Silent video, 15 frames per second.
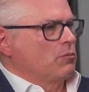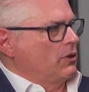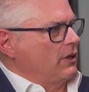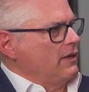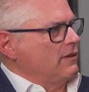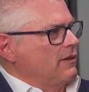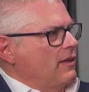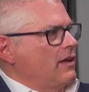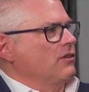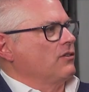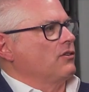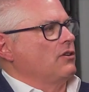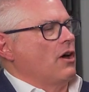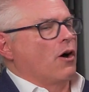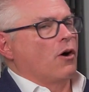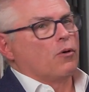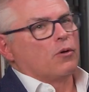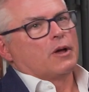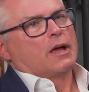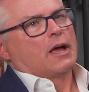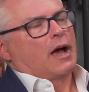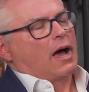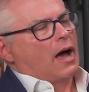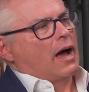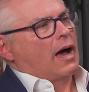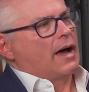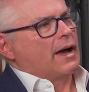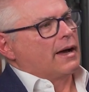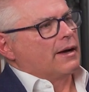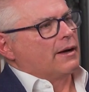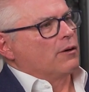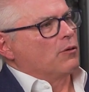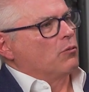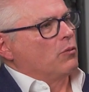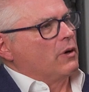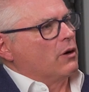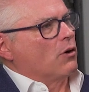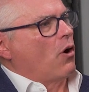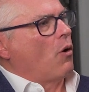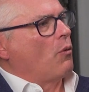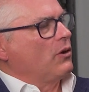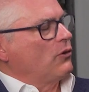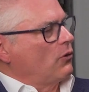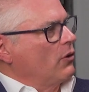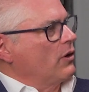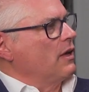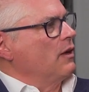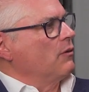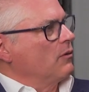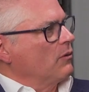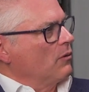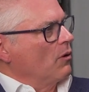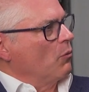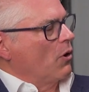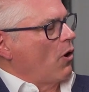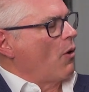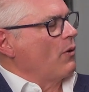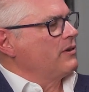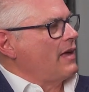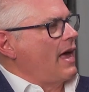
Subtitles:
Please let us know. We are always looking. We're always